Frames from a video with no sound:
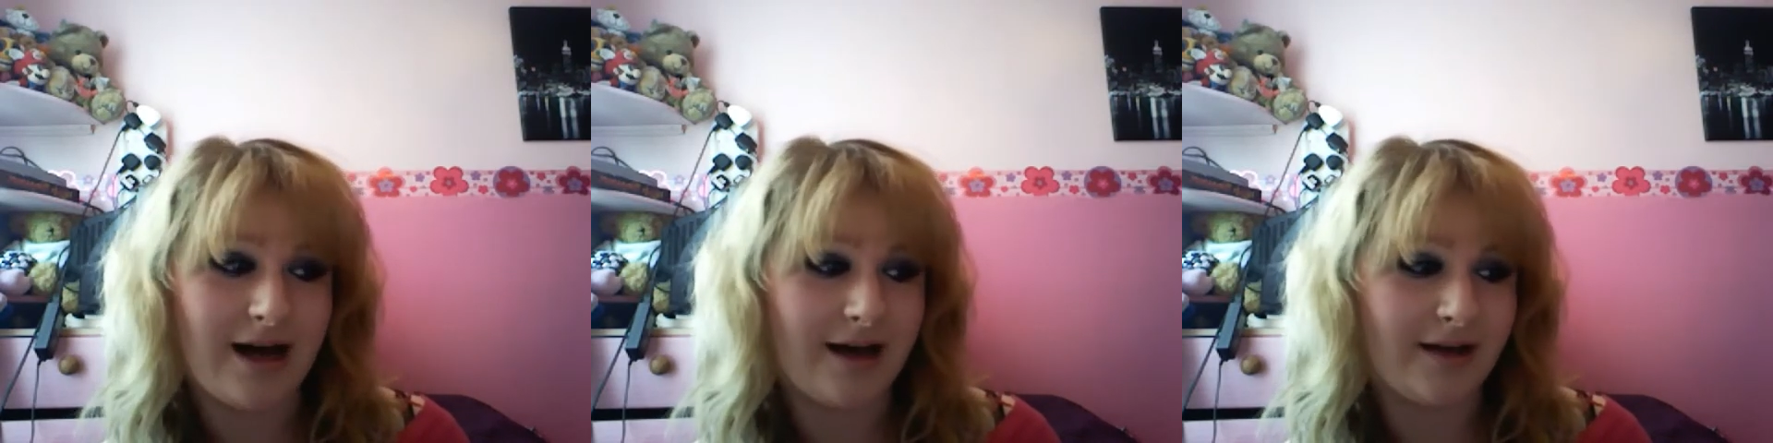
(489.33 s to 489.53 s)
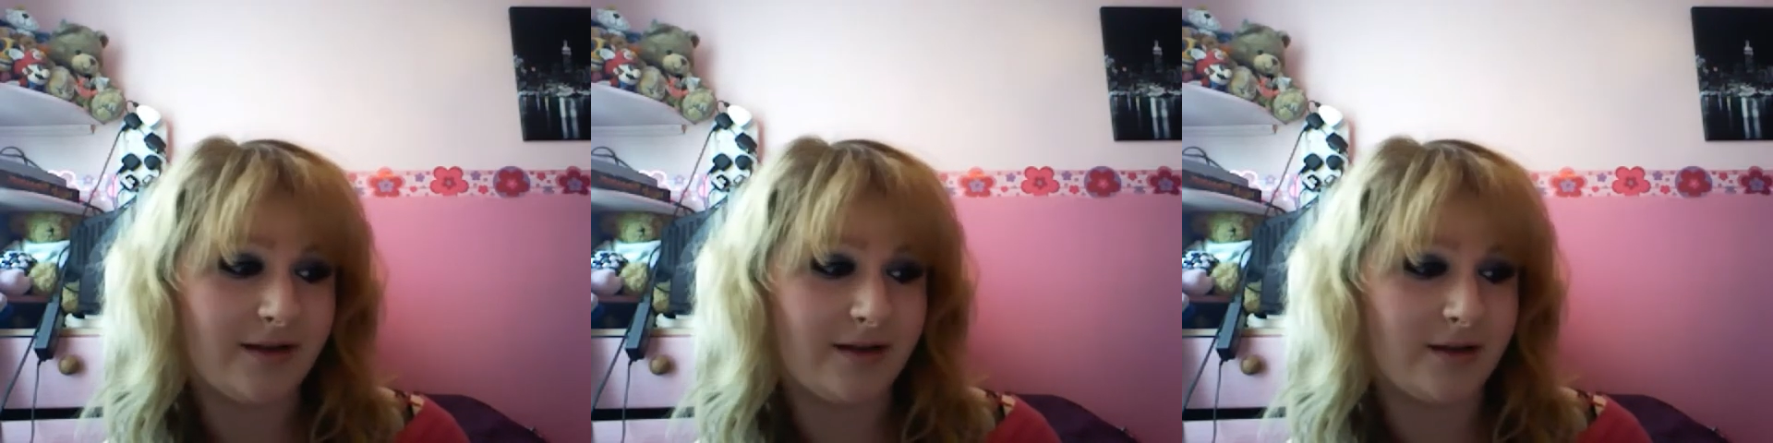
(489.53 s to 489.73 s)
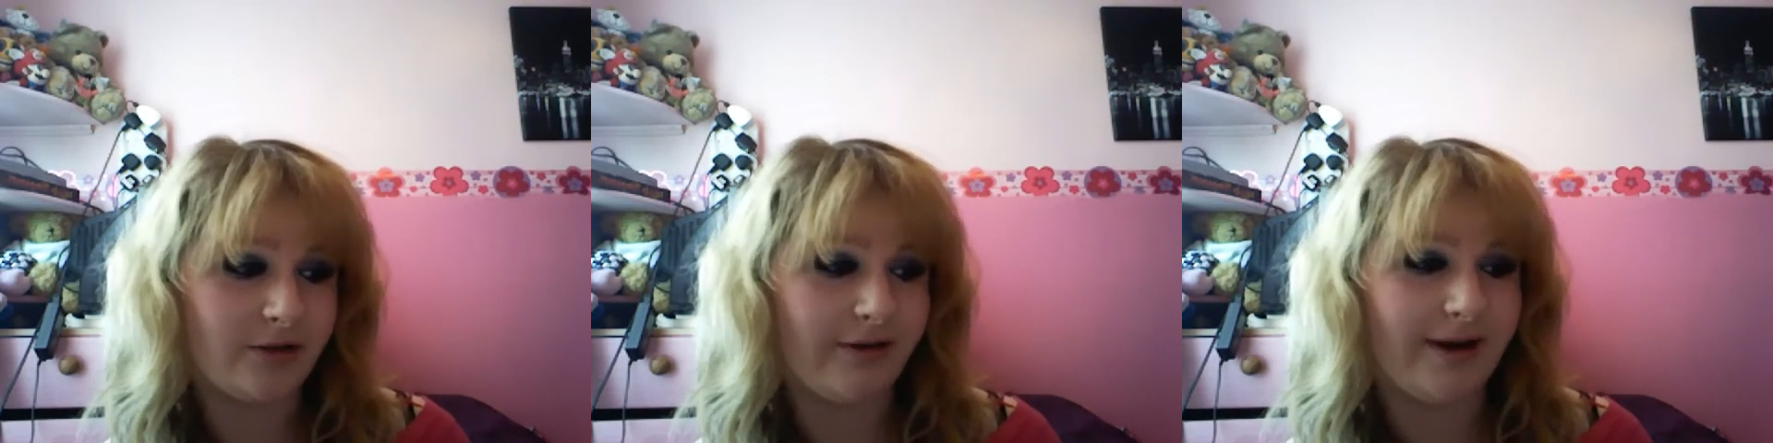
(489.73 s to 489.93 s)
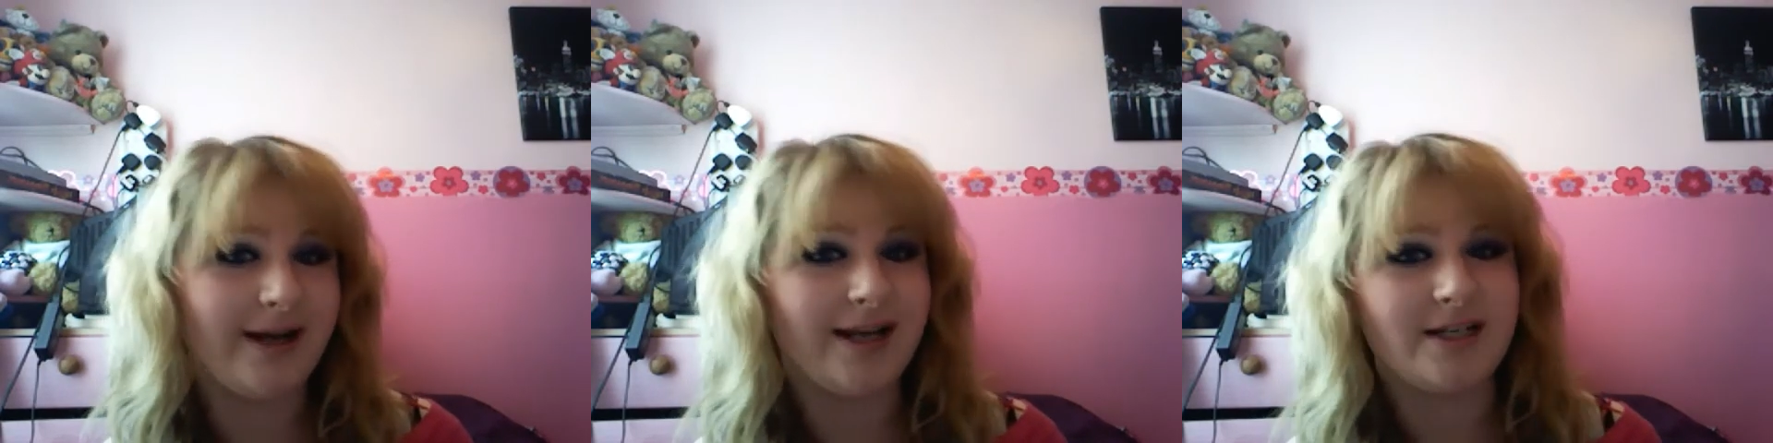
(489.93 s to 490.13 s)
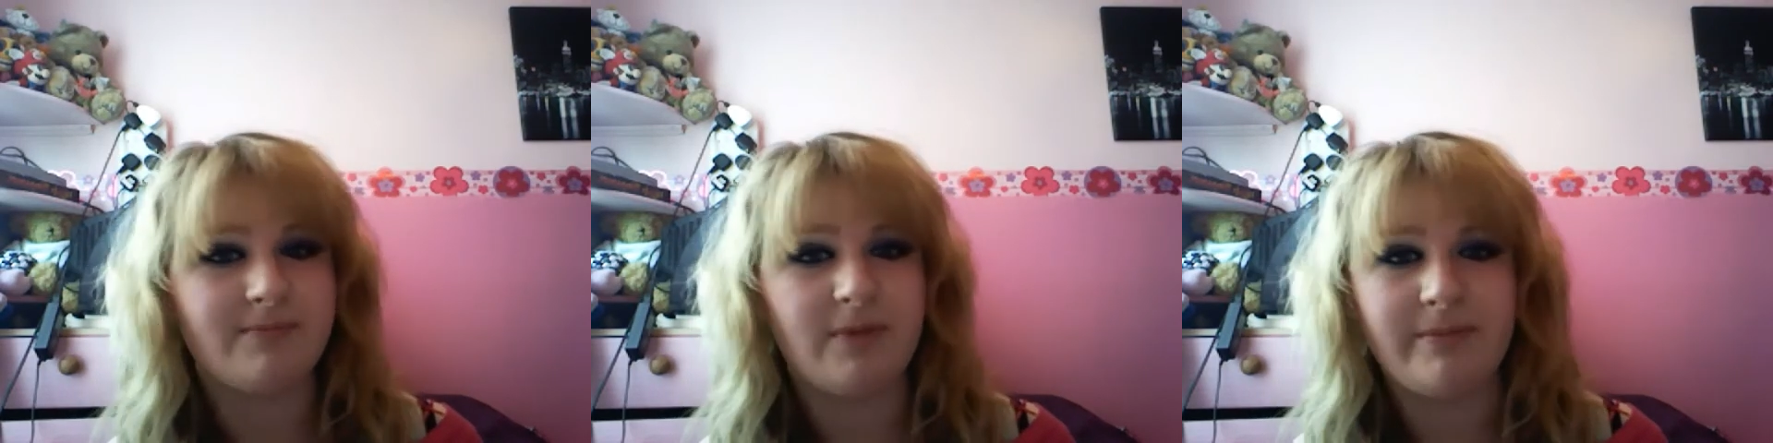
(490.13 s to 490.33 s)
and Great
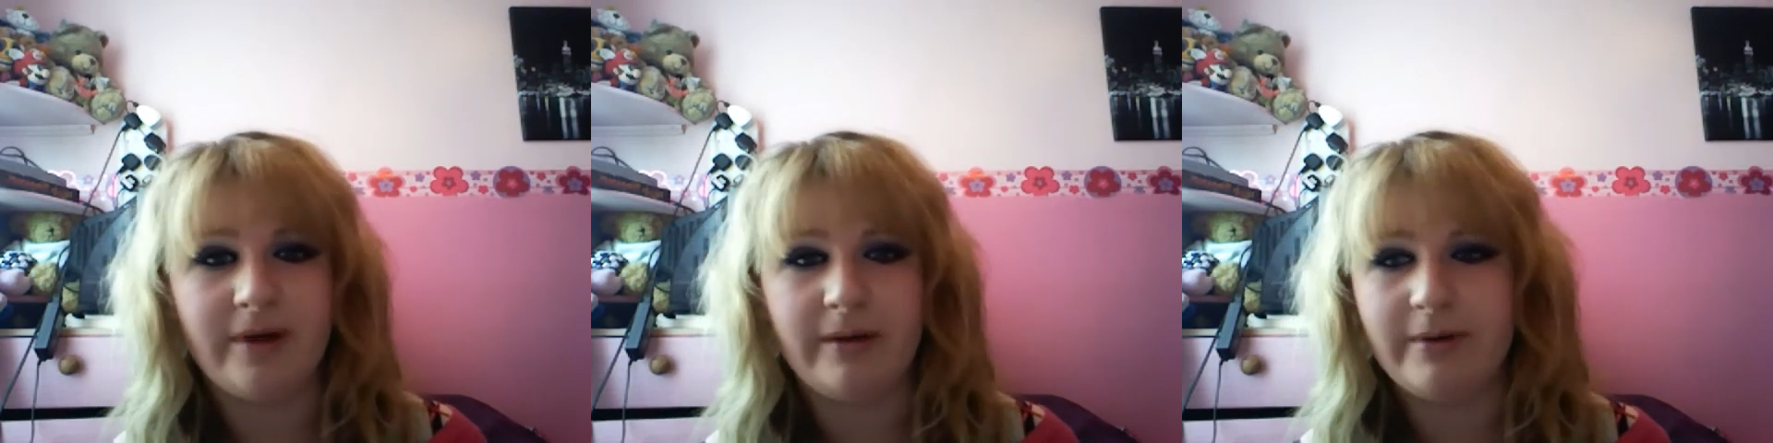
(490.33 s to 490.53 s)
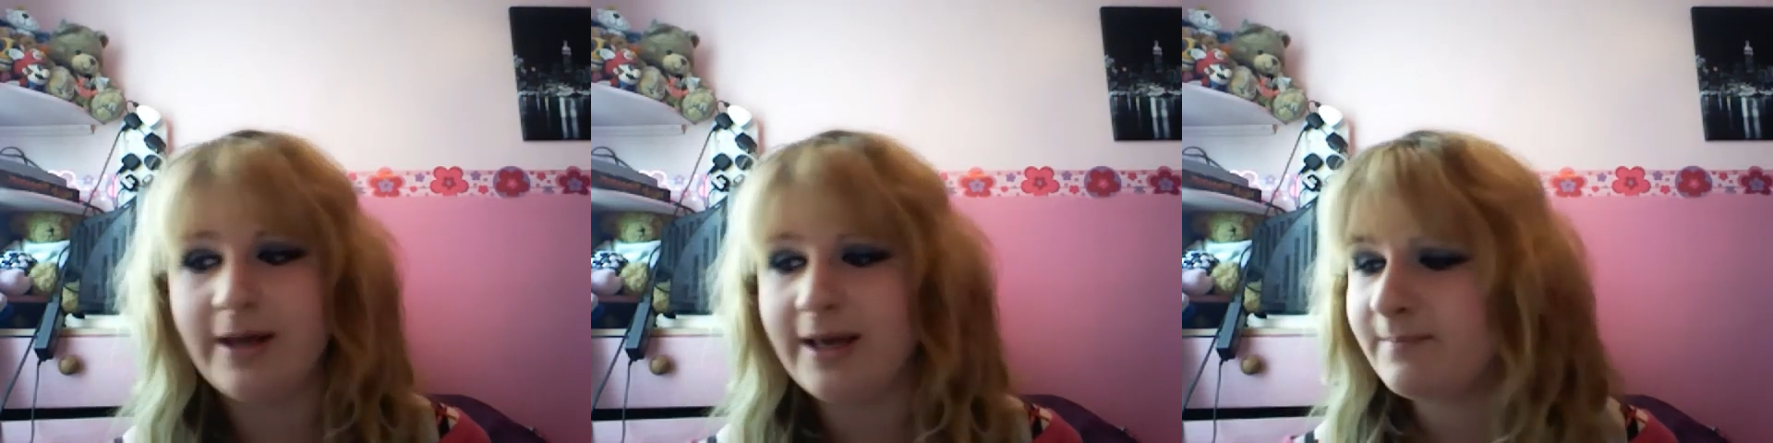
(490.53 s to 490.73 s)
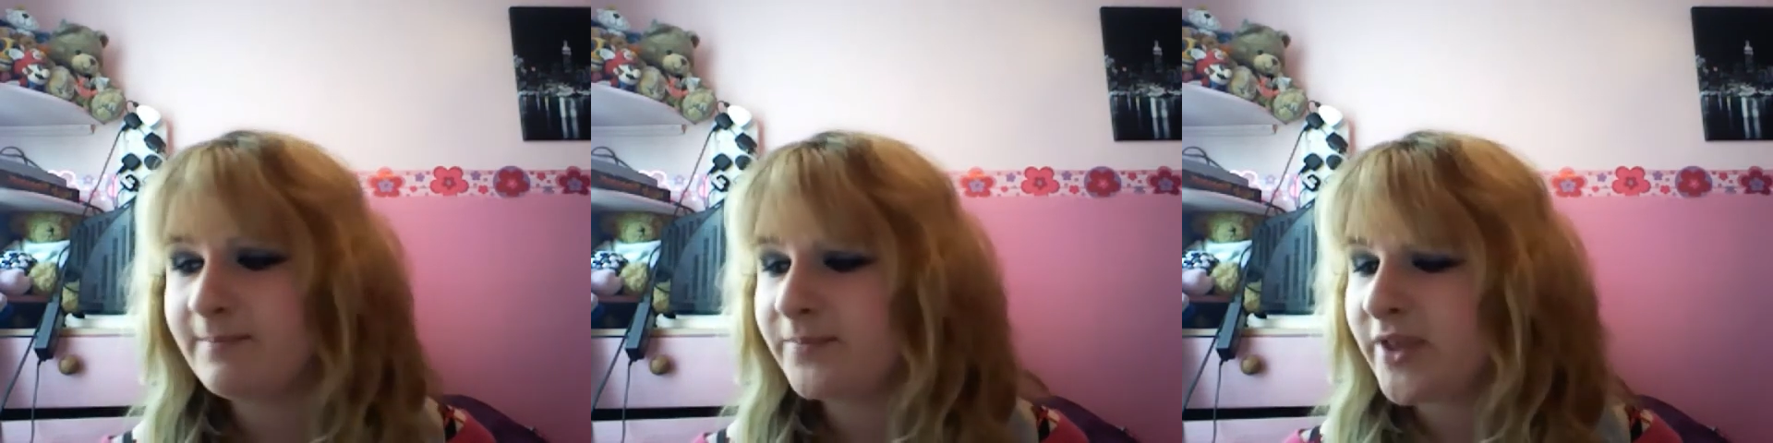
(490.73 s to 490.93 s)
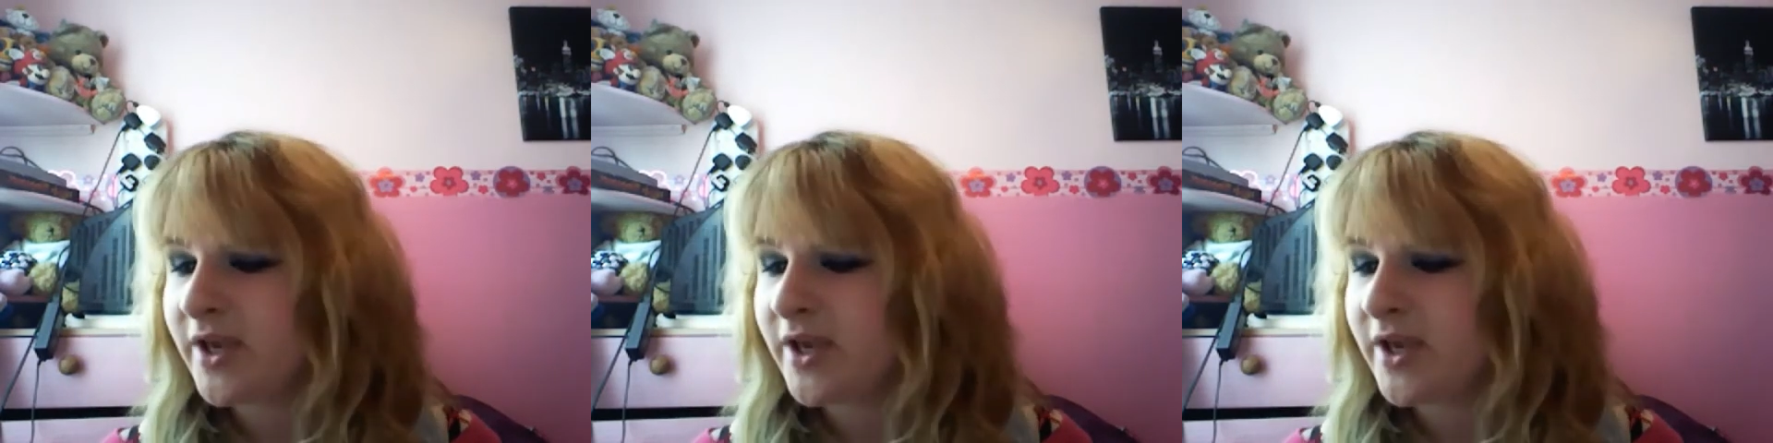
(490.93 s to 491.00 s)
Lash by Maybelline.